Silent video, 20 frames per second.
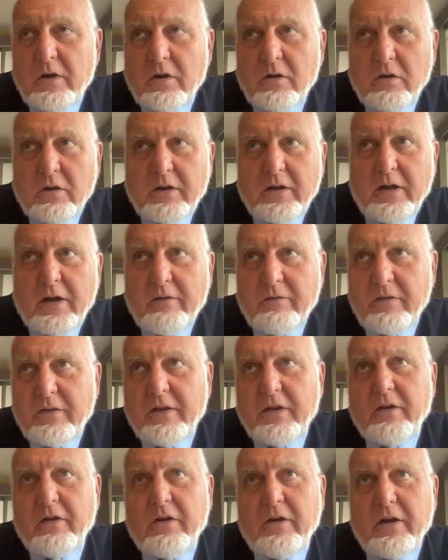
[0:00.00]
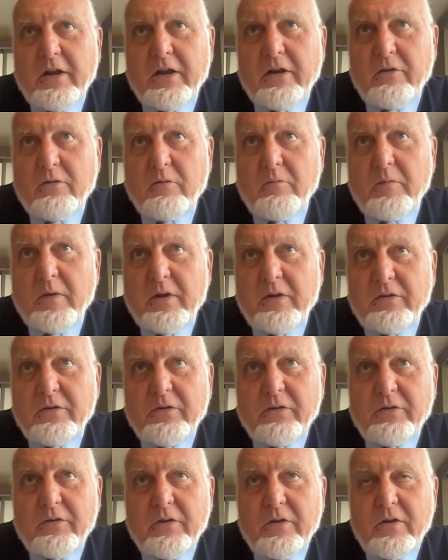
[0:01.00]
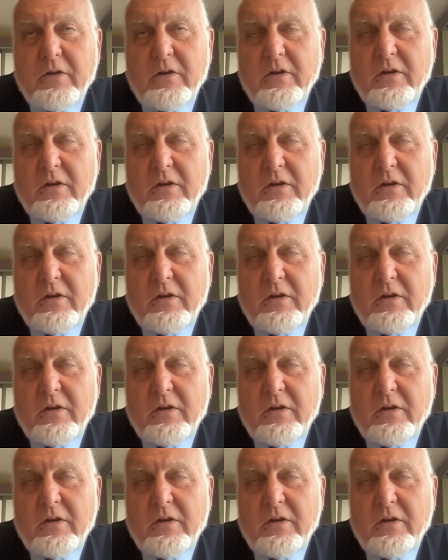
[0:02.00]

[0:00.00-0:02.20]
to look at everything on an annual basis.